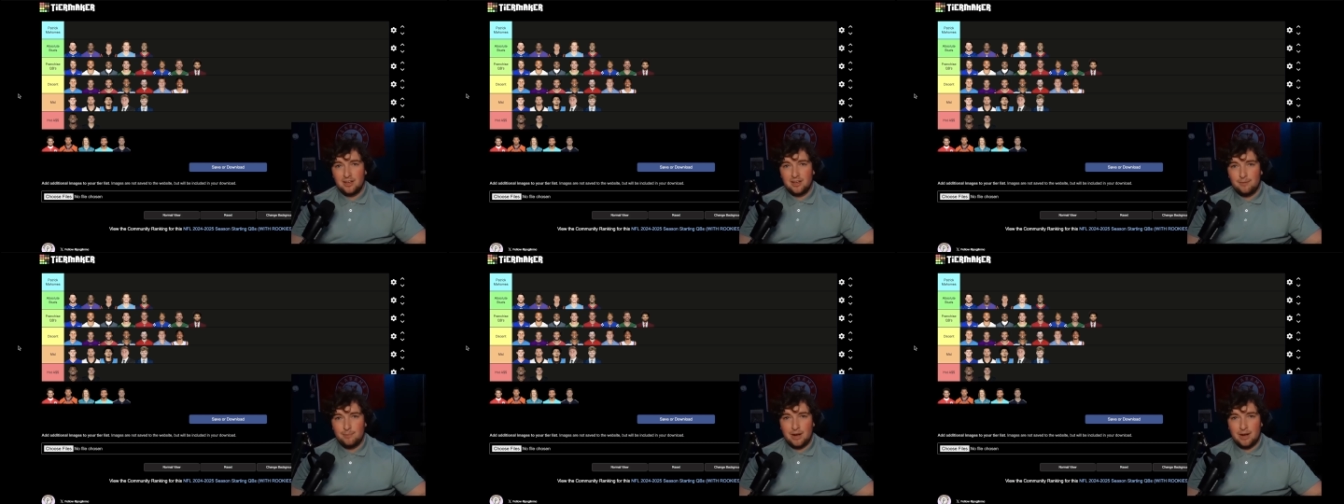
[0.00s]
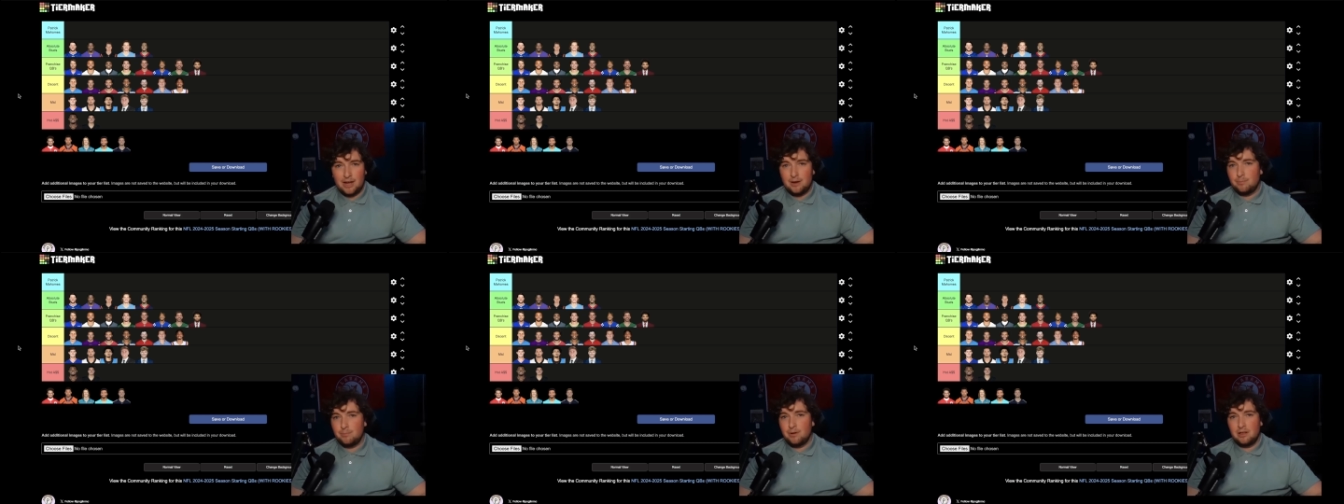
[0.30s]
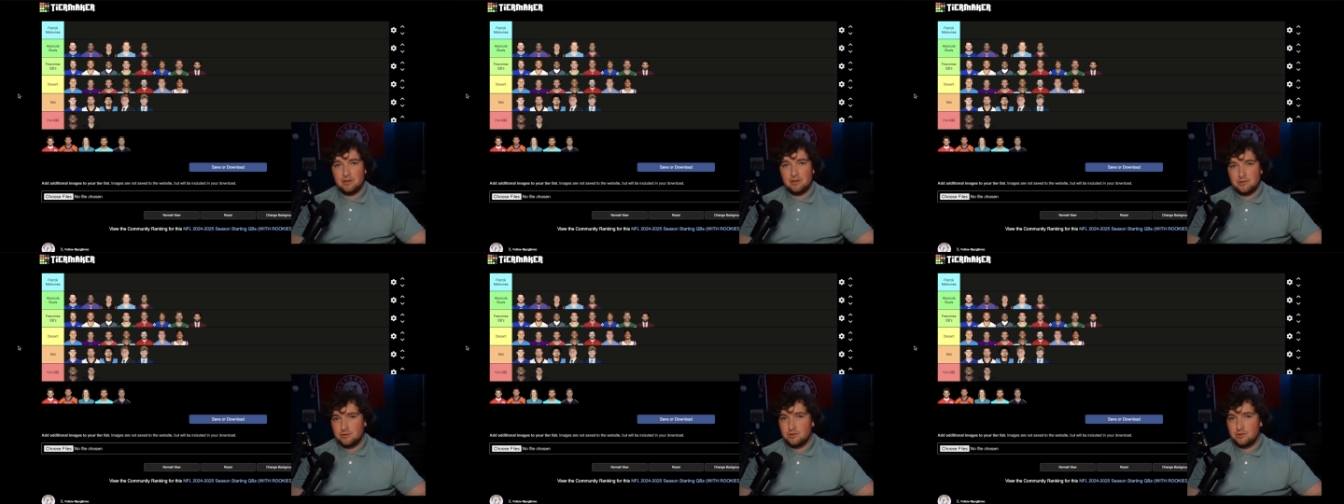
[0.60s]
I mean, I could
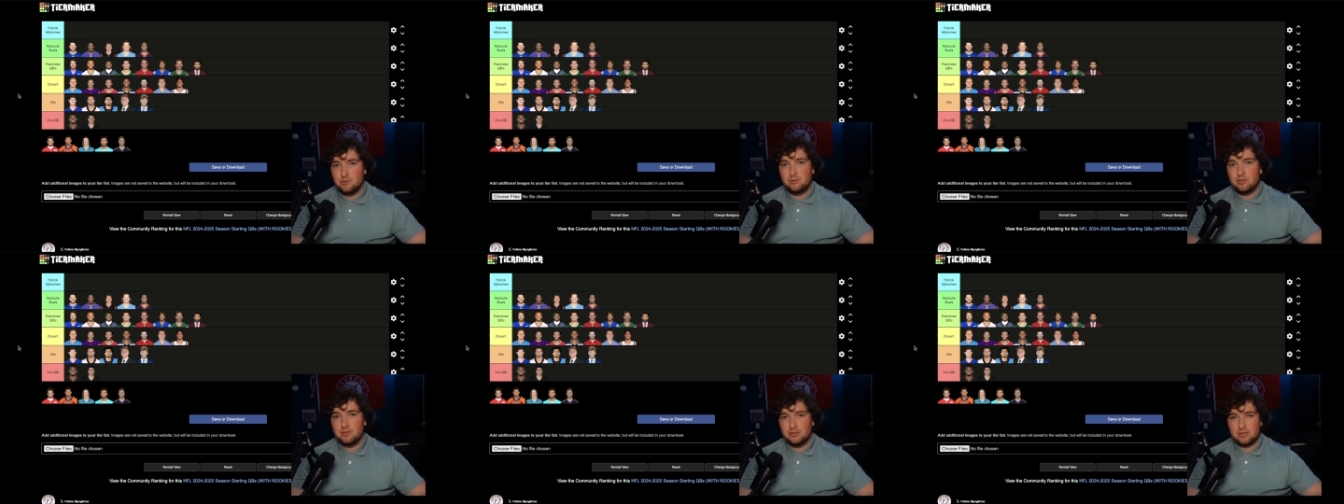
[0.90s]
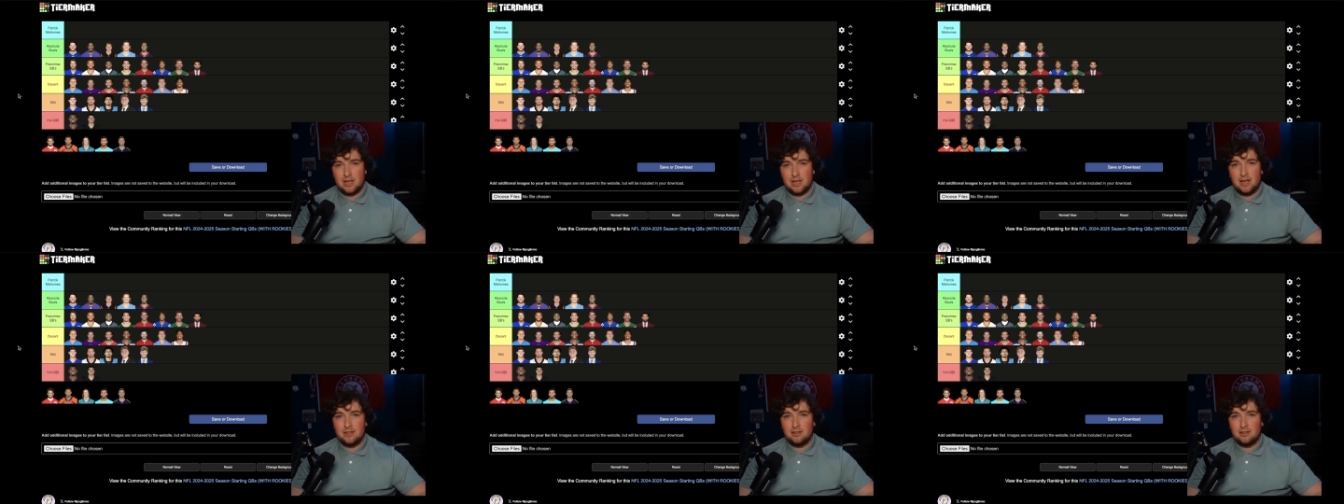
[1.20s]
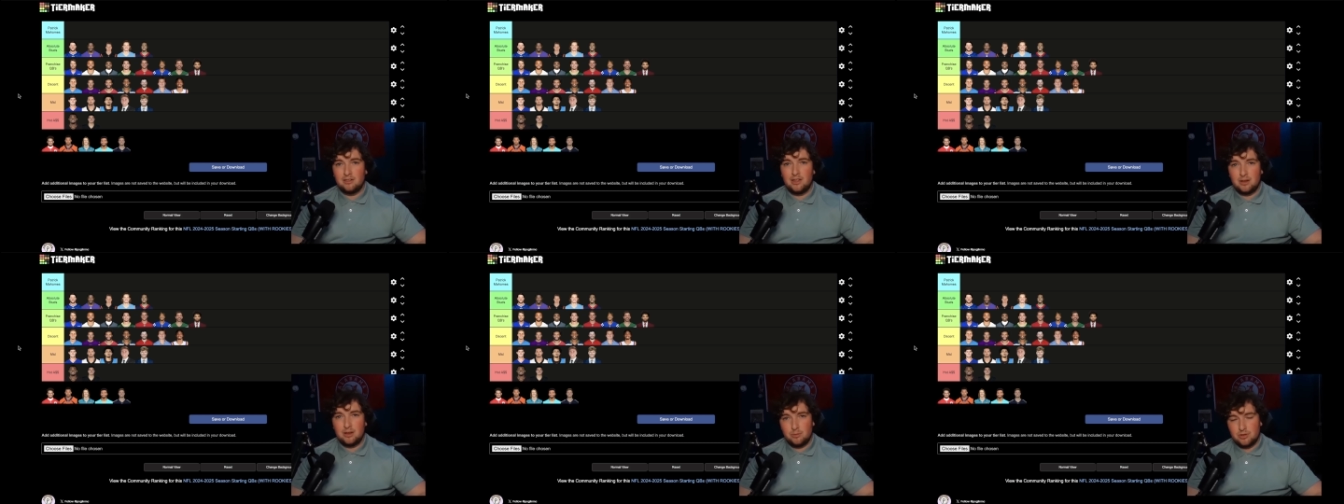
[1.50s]
probably shoot this guy in the
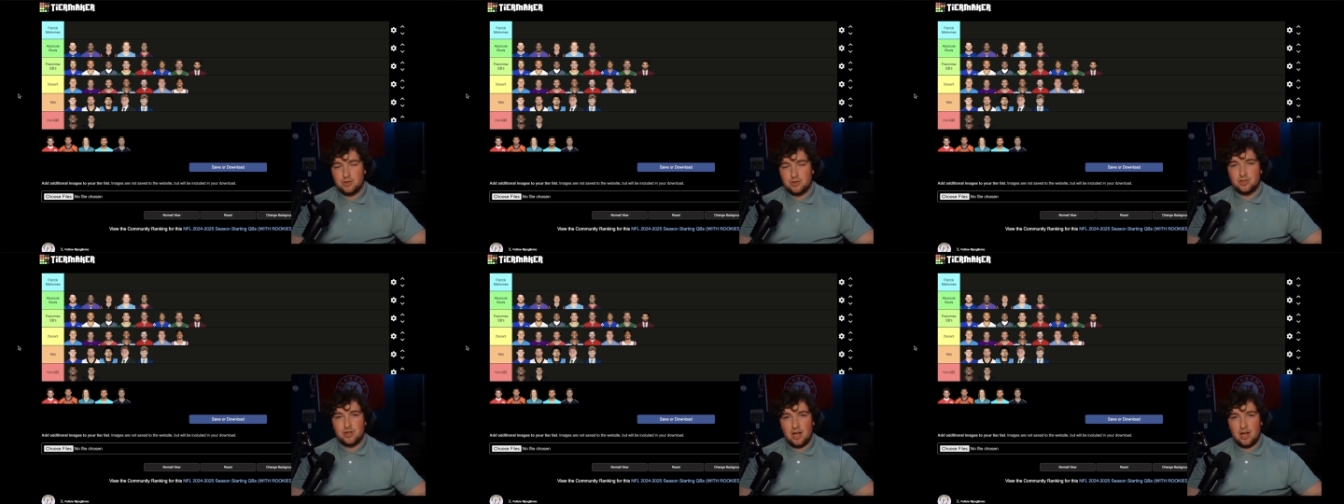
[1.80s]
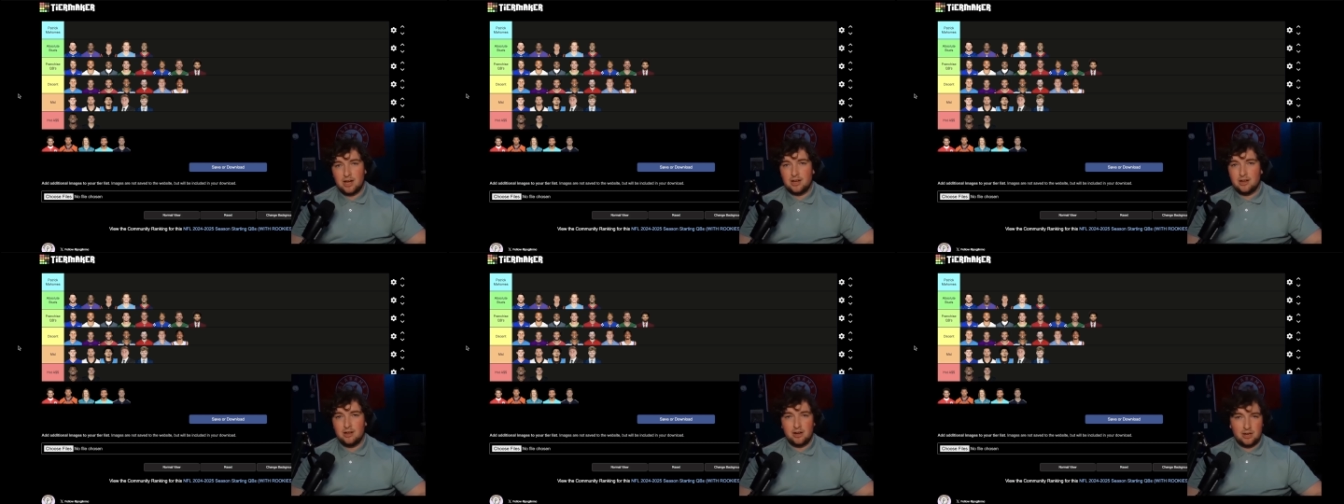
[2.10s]
leg with a shotgun,